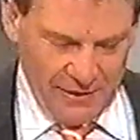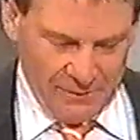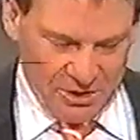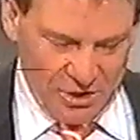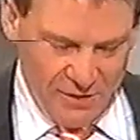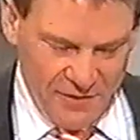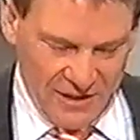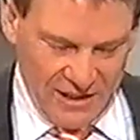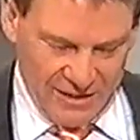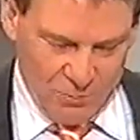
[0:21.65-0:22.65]
I was
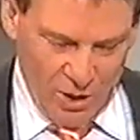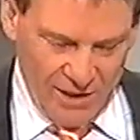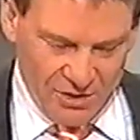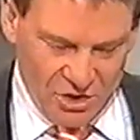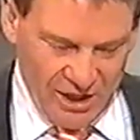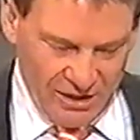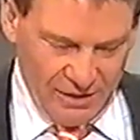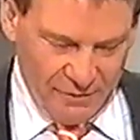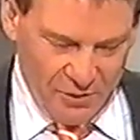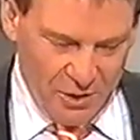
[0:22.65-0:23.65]
surfing that, and whilst
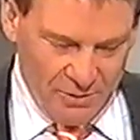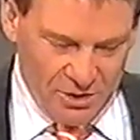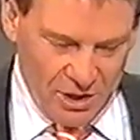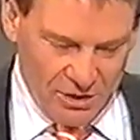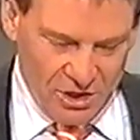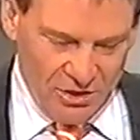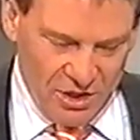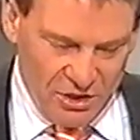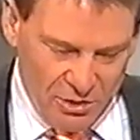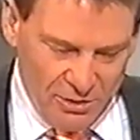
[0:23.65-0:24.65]
checking a few results on
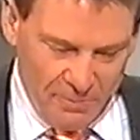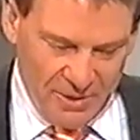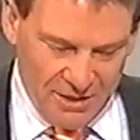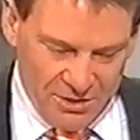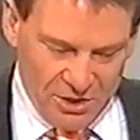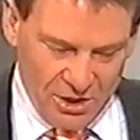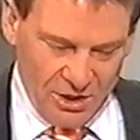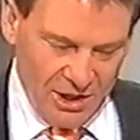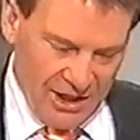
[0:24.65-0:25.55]
the European circuit,